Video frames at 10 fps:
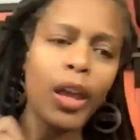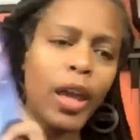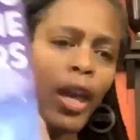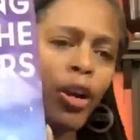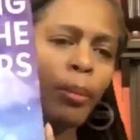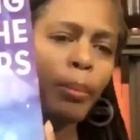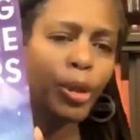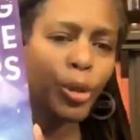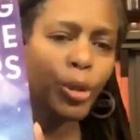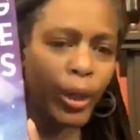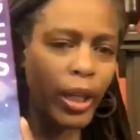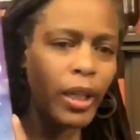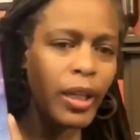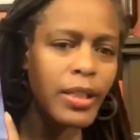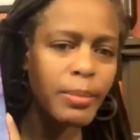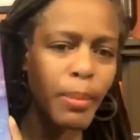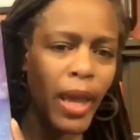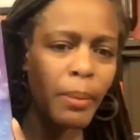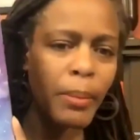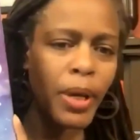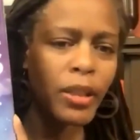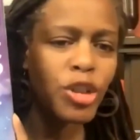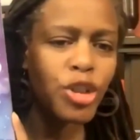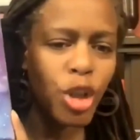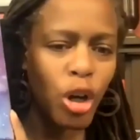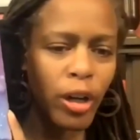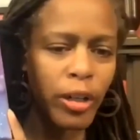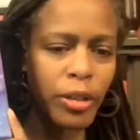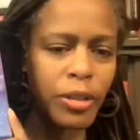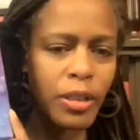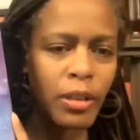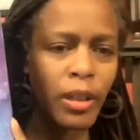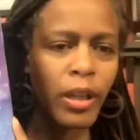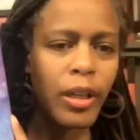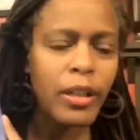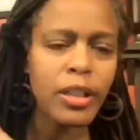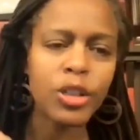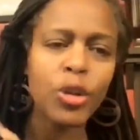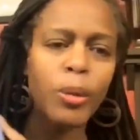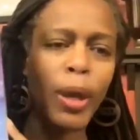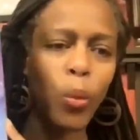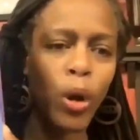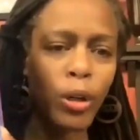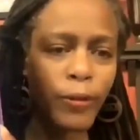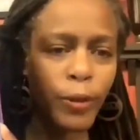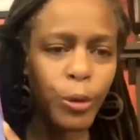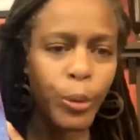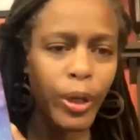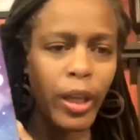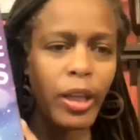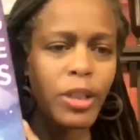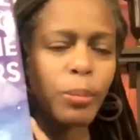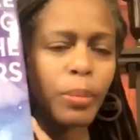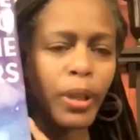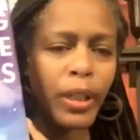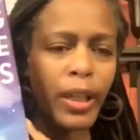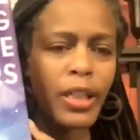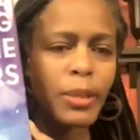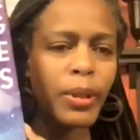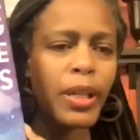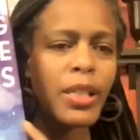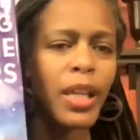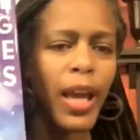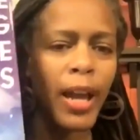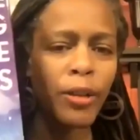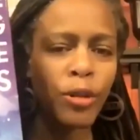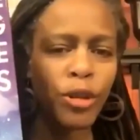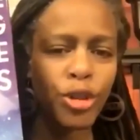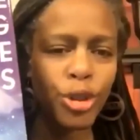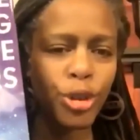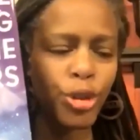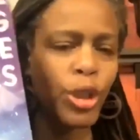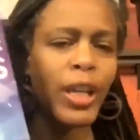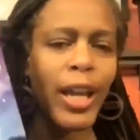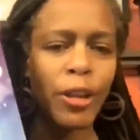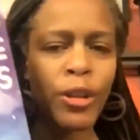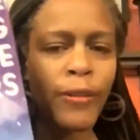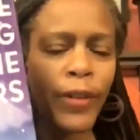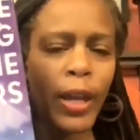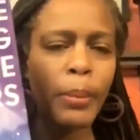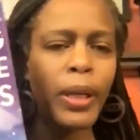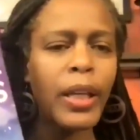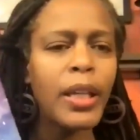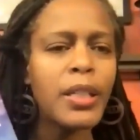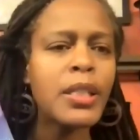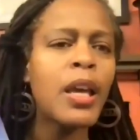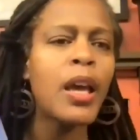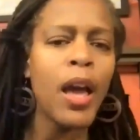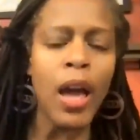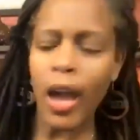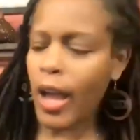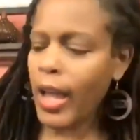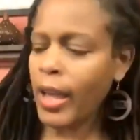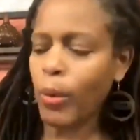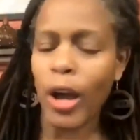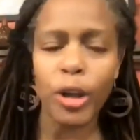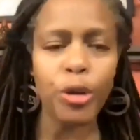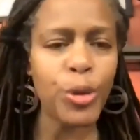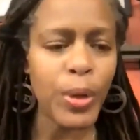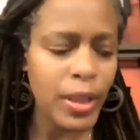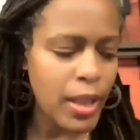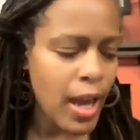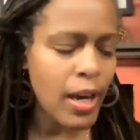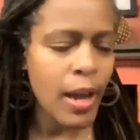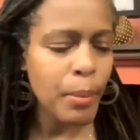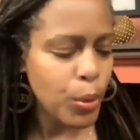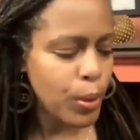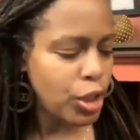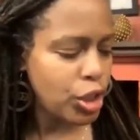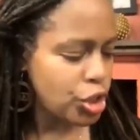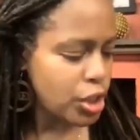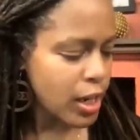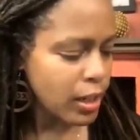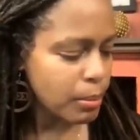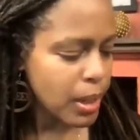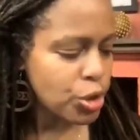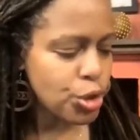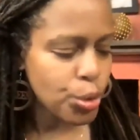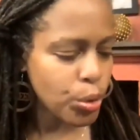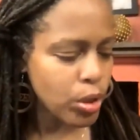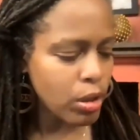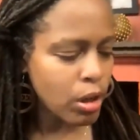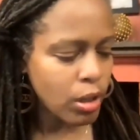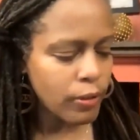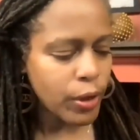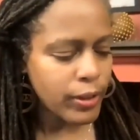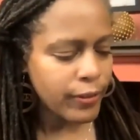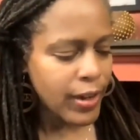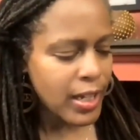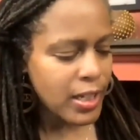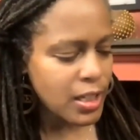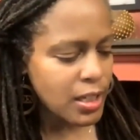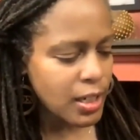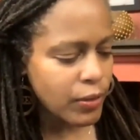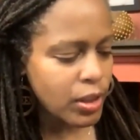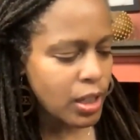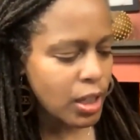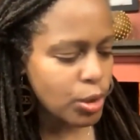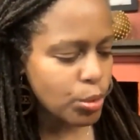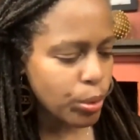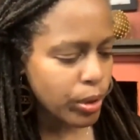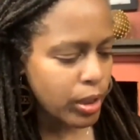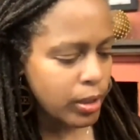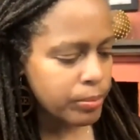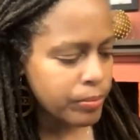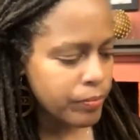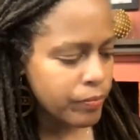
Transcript: And our book read is Mae Among the Stars. This is going to be a wonderful read. So please, please gather the children, gather the families. And while you're doing that, I'm going to check, make sure all of our devices and everything is working.